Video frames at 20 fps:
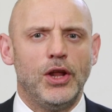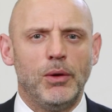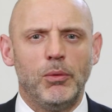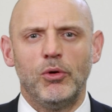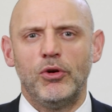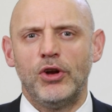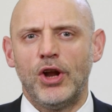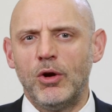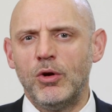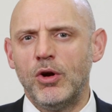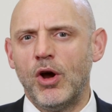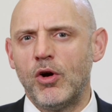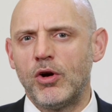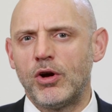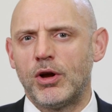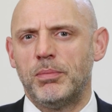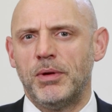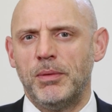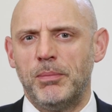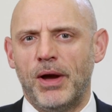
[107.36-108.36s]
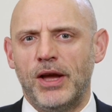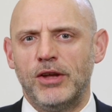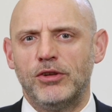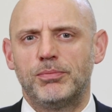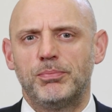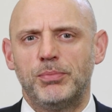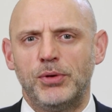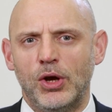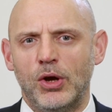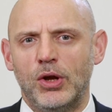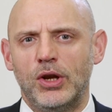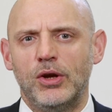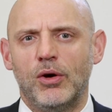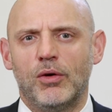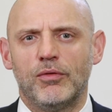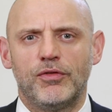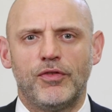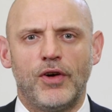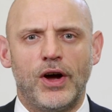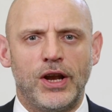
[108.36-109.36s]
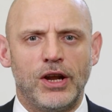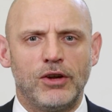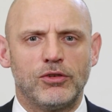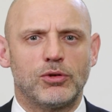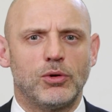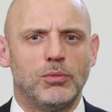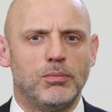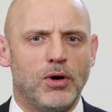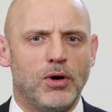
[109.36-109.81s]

They will no longer be based purely on financial